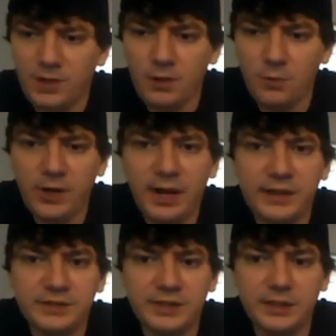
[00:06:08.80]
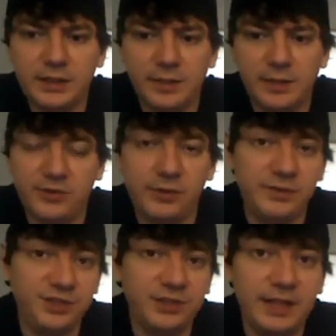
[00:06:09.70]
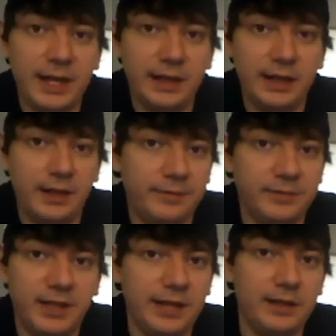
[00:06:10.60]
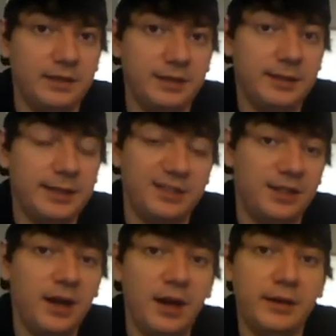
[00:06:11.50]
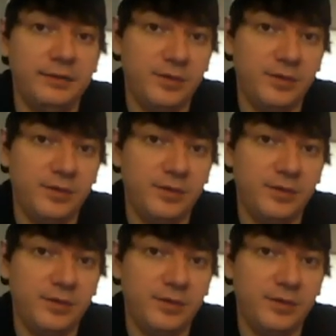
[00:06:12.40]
Whereas in Metroid Fusion, that's gone.